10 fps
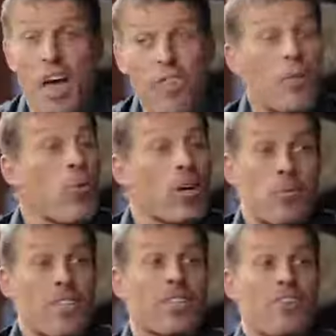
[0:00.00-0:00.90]
nothing
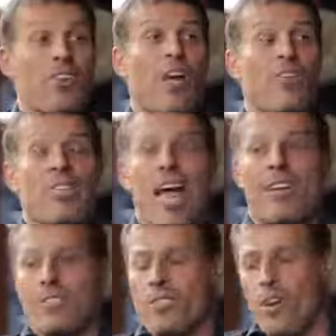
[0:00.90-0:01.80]
more expensive in your life than
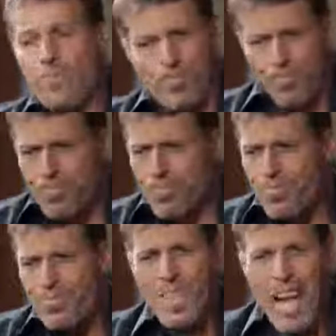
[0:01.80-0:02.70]
taxes. So
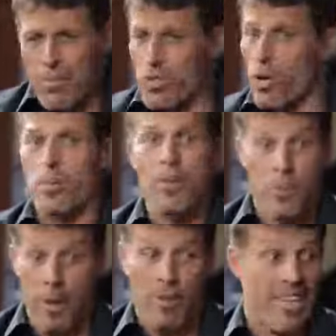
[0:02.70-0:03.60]
I totally
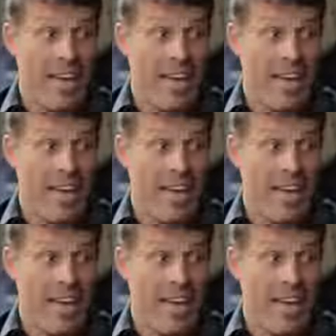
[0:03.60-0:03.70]
believe in paying my